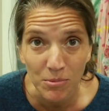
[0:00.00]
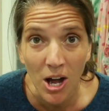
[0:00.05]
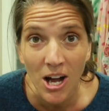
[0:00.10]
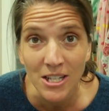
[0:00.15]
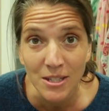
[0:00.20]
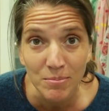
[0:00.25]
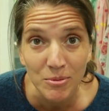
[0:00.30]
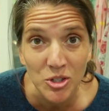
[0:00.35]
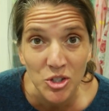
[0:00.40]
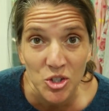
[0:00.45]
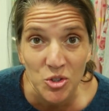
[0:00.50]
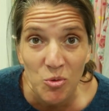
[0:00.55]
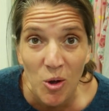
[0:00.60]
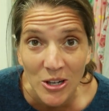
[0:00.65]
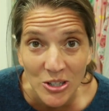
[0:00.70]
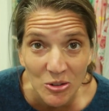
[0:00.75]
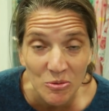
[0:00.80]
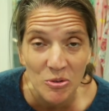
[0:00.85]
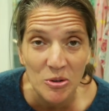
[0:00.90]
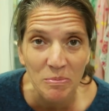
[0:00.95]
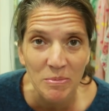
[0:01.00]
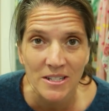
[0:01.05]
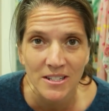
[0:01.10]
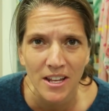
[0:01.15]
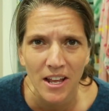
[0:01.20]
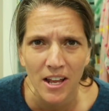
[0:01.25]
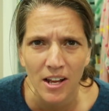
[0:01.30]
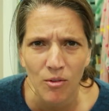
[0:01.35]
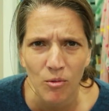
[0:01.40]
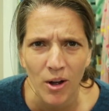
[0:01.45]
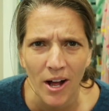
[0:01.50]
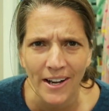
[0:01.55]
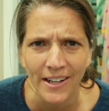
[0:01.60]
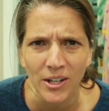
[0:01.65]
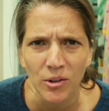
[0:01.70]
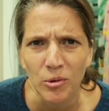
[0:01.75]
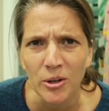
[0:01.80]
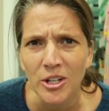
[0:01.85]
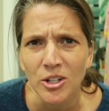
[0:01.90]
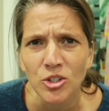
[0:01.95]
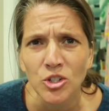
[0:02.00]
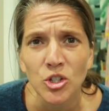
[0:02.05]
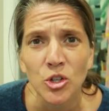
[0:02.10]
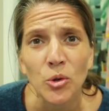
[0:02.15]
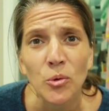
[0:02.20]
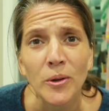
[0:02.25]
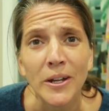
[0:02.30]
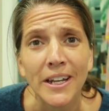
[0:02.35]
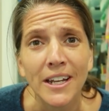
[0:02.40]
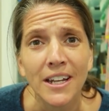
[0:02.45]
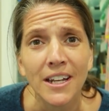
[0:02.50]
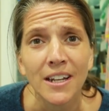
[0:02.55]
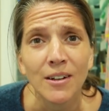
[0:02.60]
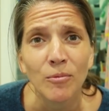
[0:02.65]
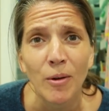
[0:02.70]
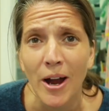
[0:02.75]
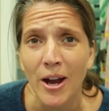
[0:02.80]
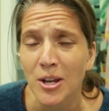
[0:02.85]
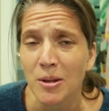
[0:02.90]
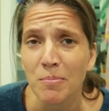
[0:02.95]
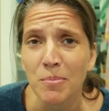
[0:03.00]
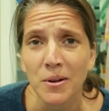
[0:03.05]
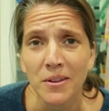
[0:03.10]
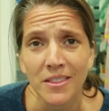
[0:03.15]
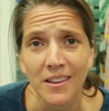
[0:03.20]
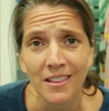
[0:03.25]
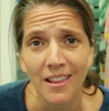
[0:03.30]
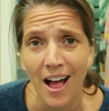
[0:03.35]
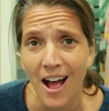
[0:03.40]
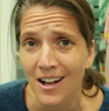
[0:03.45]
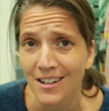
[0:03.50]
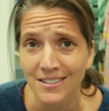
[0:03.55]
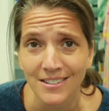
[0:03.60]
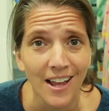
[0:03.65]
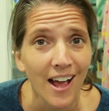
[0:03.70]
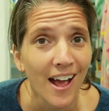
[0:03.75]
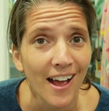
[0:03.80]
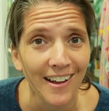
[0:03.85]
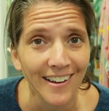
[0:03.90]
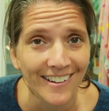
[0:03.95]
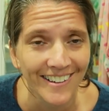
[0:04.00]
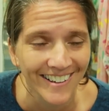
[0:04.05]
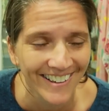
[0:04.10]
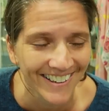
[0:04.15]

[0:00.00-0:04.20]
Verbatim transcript: husband just walked in the room. He's like, honey, what are you doing? Why are you putting the locks on?